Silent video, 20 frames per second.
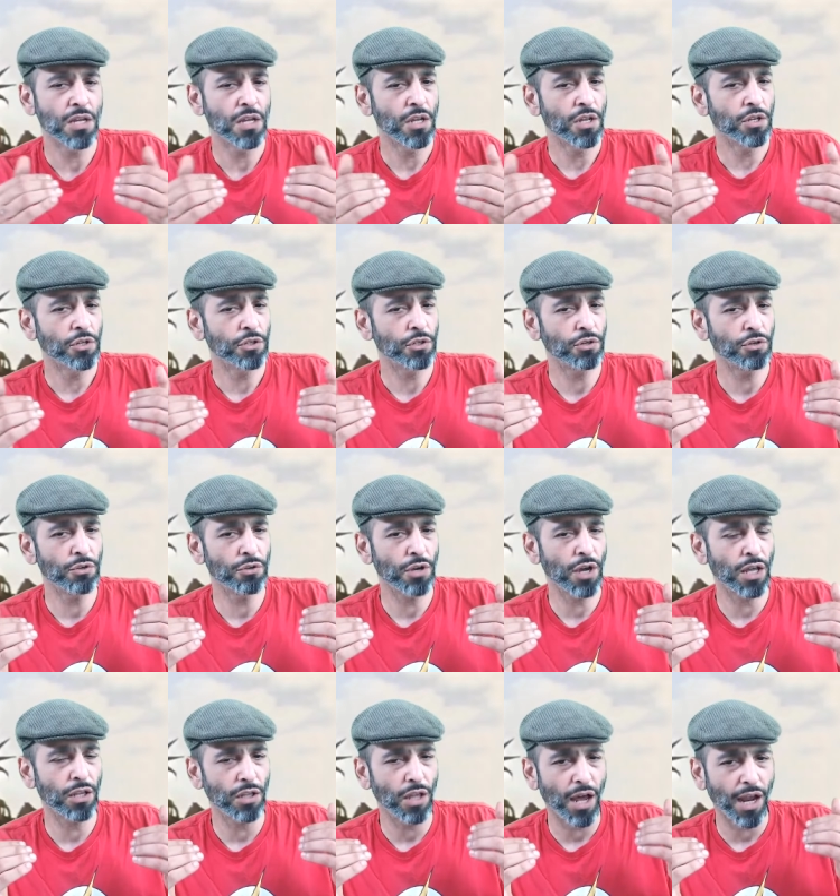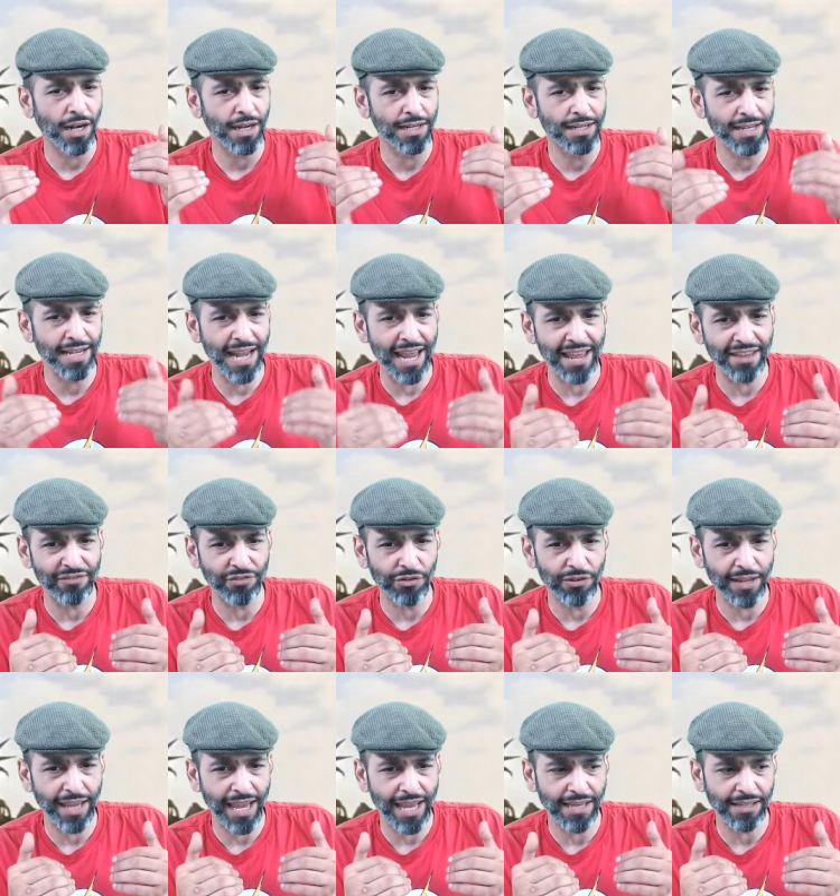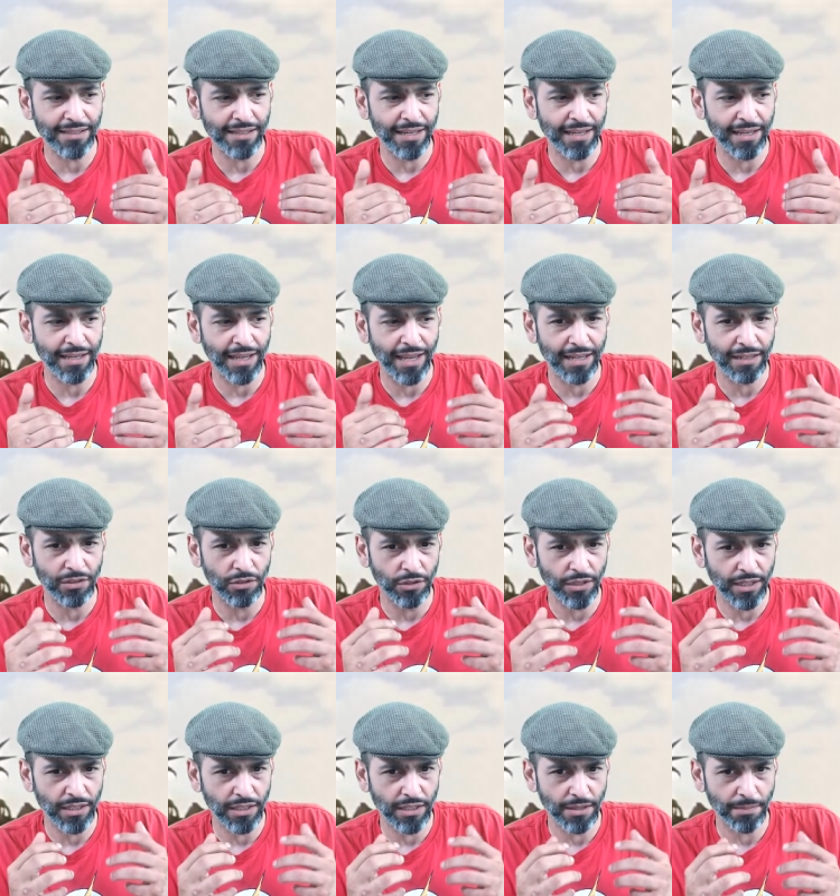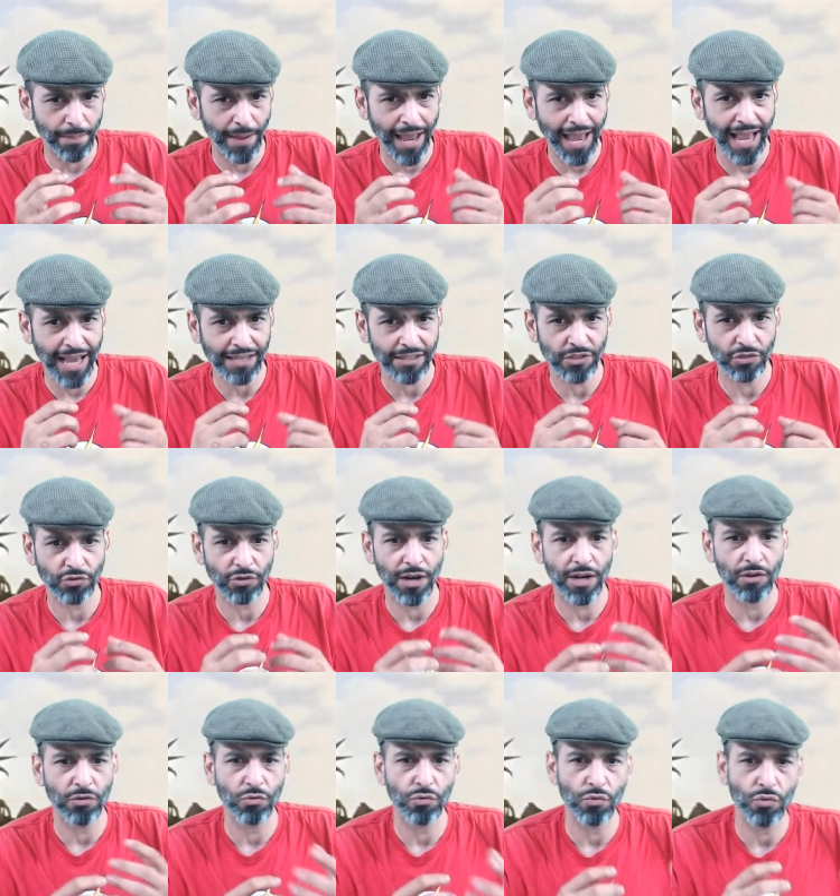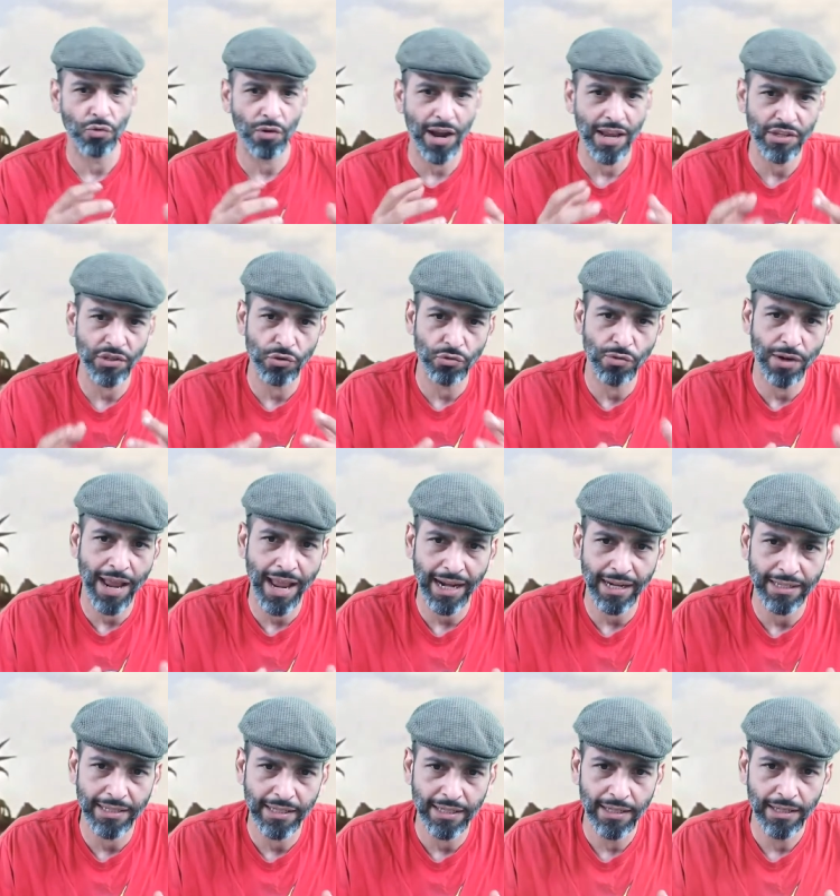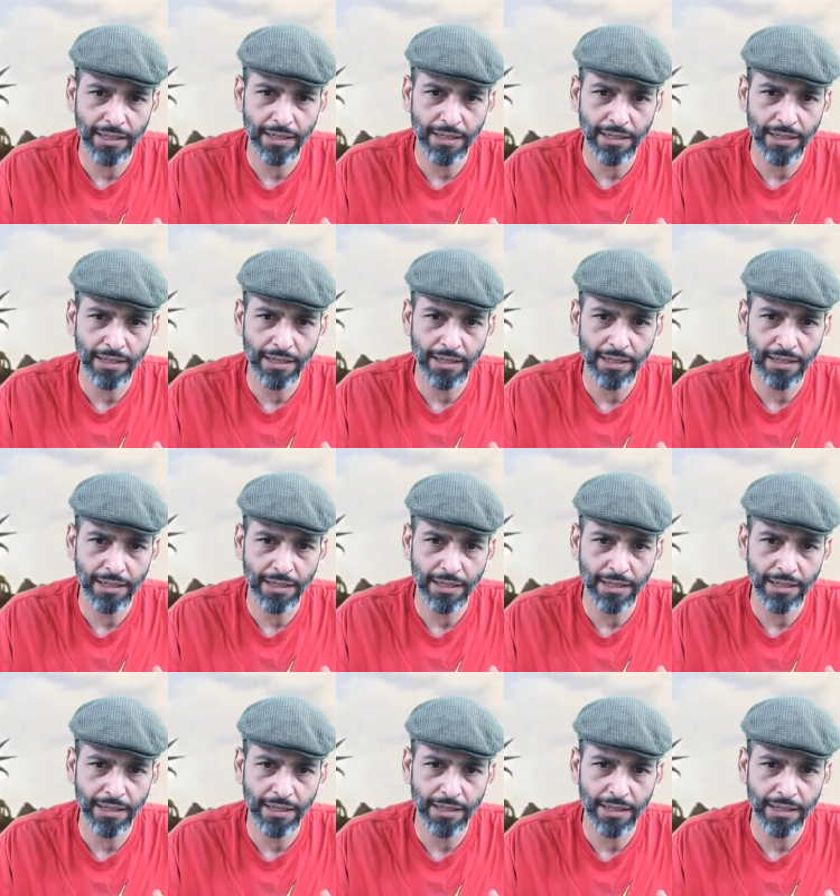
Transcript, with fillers: To a lot of navel gazing and looking to the past and trying to resurrect